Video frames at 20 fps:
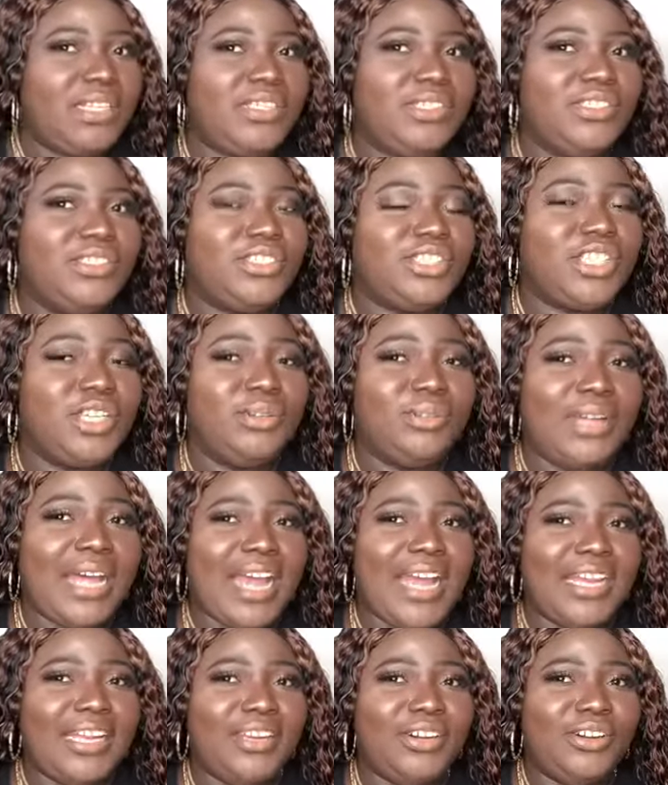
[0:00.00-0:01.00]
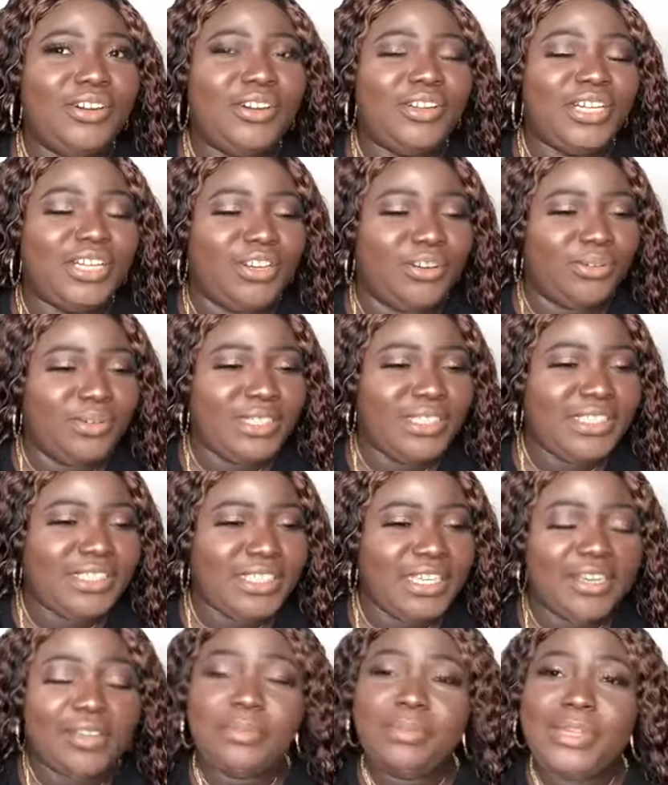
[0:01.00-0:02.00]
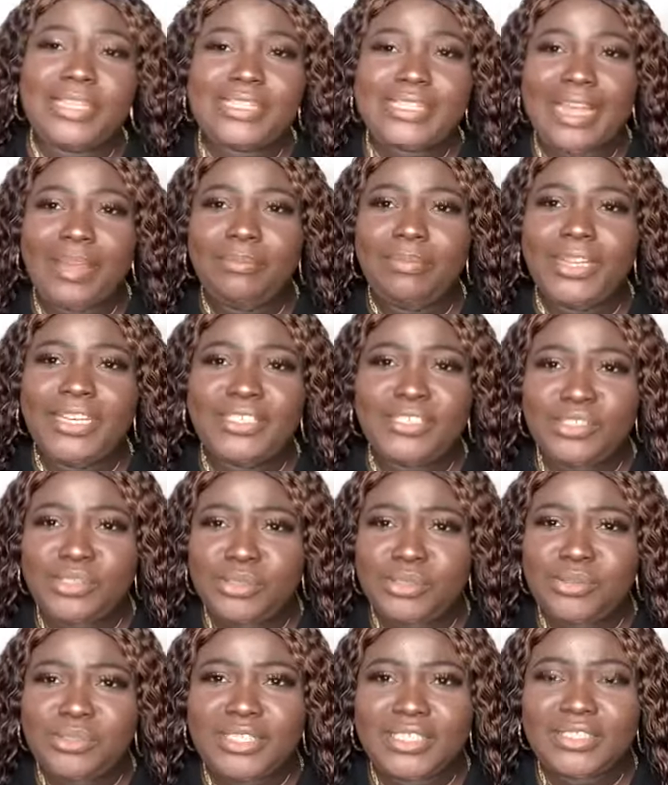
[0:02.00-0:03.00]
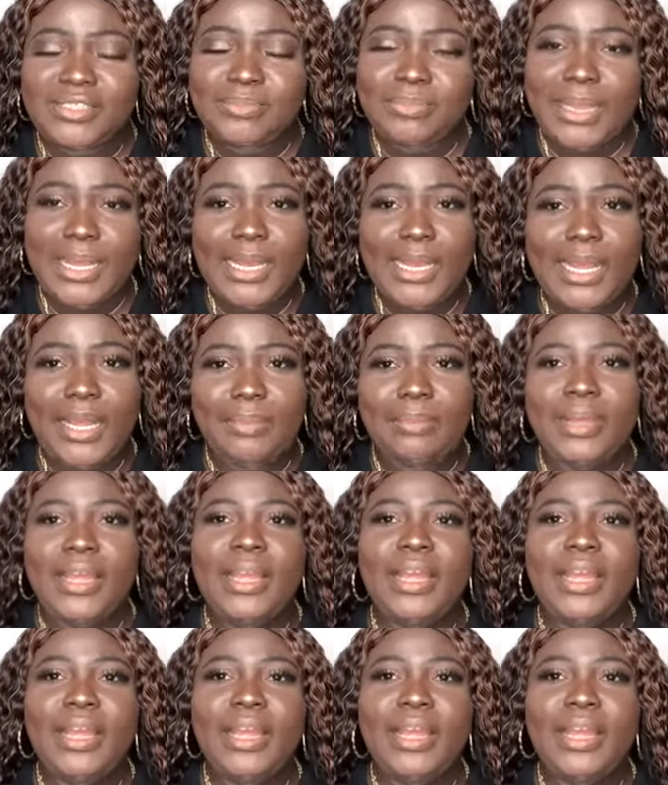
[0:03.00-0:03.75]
so it only took me 10 minutes to do this makeup.